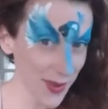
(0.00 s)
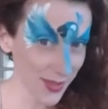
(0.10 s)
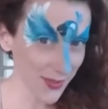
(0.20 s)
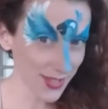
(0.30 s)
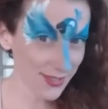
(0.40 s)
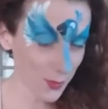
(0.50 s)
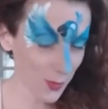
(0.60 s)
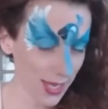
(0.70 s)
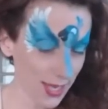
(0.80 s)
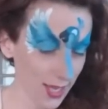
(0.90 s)
row of
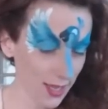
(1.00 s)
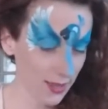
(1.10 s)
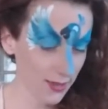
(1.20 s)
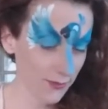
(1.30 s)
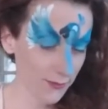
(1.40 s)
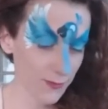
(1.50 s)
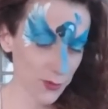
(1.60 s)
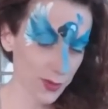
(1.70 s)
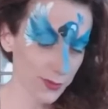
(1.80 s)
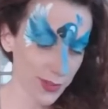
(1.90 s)
wing,
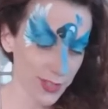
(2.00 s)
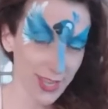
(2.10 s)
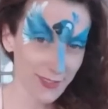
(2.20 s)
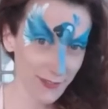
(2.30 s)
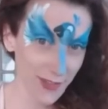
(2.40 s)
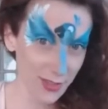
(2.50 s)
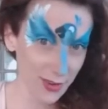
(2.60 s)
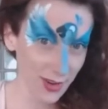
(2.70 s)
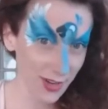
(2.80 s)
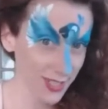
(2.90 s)
sort of looking
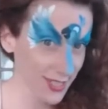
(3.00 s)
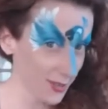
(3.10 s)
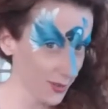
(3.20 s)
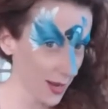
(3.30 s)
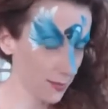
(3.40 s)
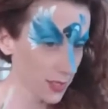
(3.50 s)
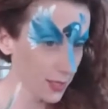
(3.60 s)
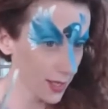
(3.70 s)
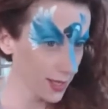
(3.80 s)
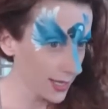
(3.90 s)
feather teardrops
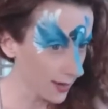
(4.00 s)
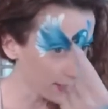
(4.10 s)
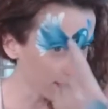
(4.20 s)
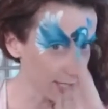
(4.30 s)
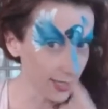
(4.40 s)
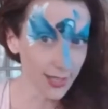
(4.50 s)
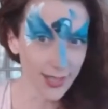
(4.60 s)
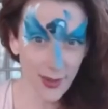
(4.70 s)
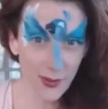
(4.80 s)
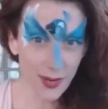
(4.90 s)
down just a
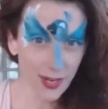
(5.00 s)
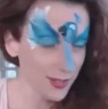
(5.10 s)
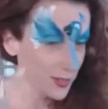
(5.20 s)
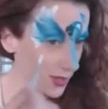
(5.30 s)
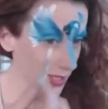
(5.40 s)
little lower